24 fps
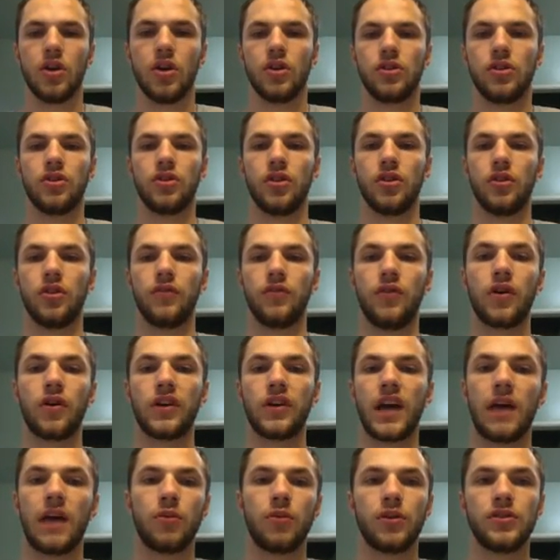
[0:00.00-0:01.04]
So the
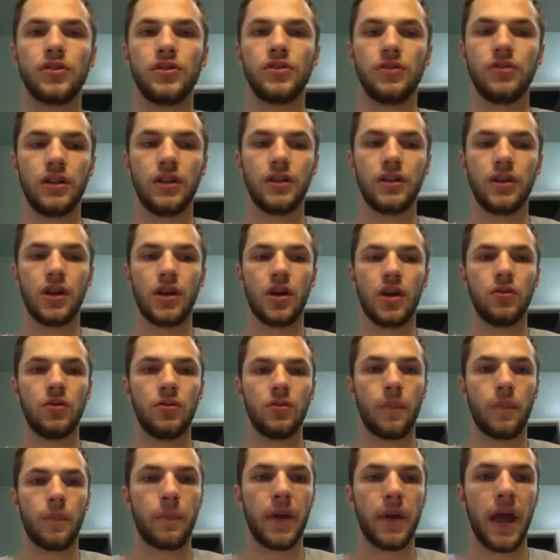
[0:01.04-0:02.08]
vocab words you need to
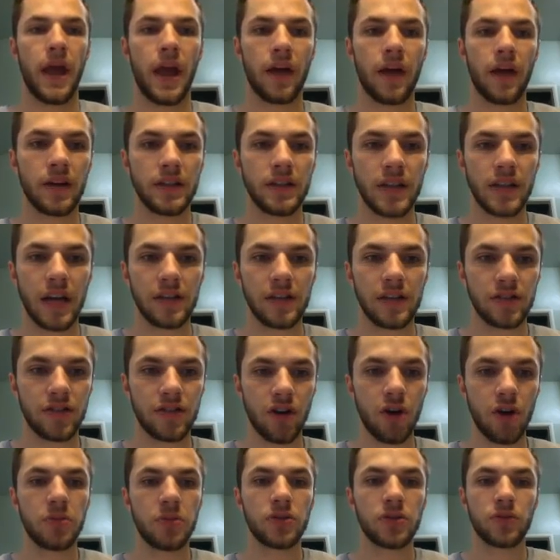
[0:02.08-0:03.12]
know: parent
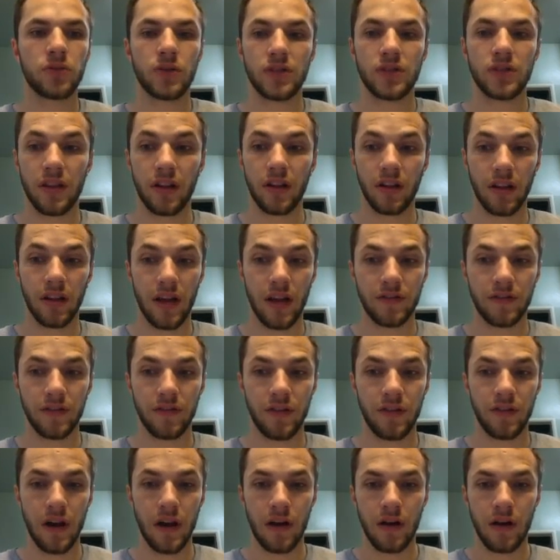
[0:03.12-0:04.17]
isotope is what's on the left
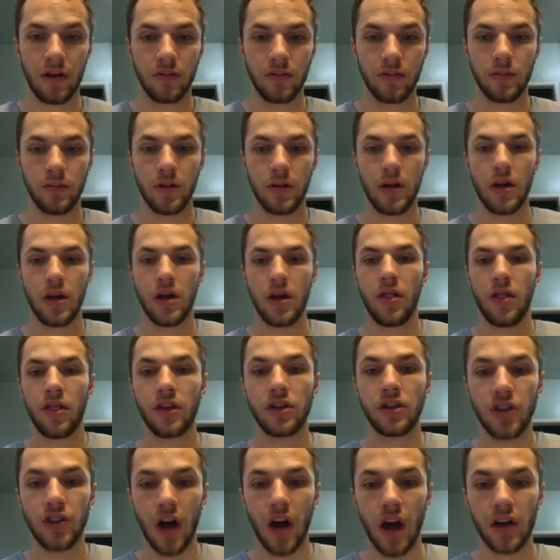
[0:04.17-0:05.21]
of the arrow, the
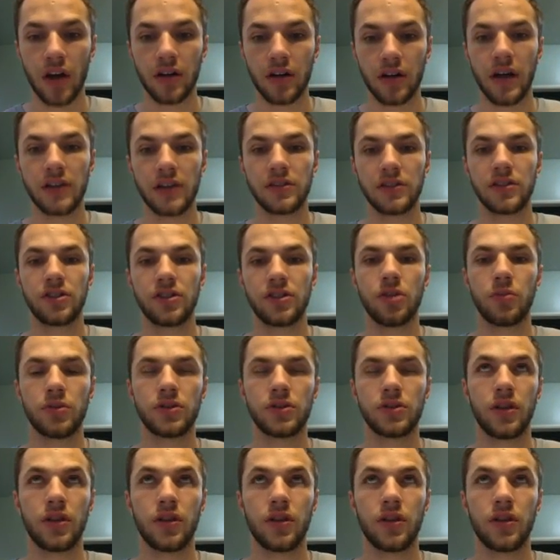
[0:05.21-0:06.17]
daughter isotope what's on